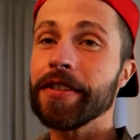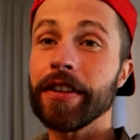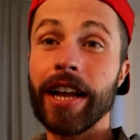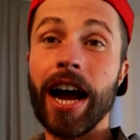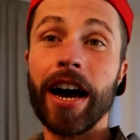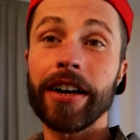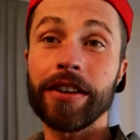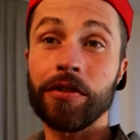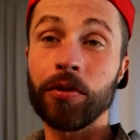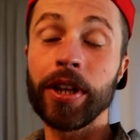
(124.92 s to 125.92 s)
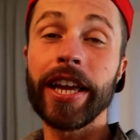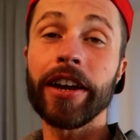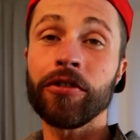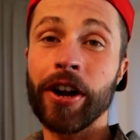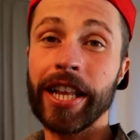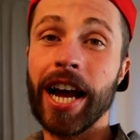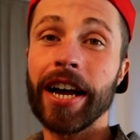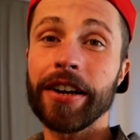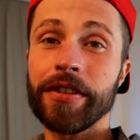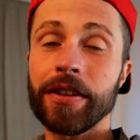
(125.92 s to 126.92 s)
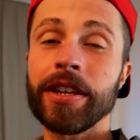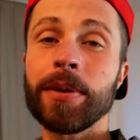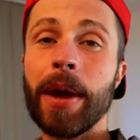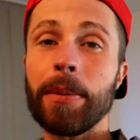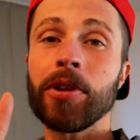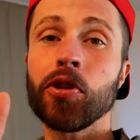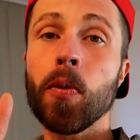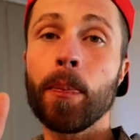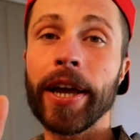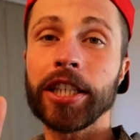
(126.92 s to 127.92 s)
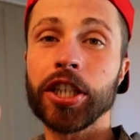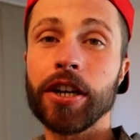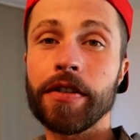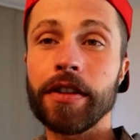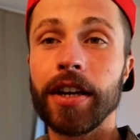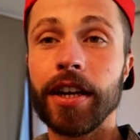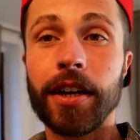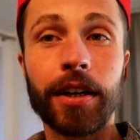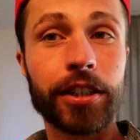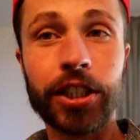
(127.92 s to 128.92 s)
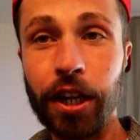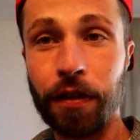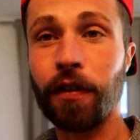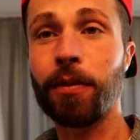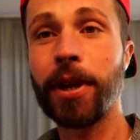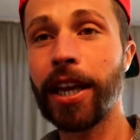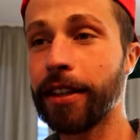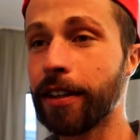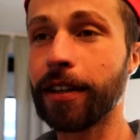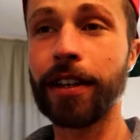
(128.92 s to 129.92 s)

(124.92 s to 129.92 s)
he's an artist, really a great artist, and he made me two pictures just for me, and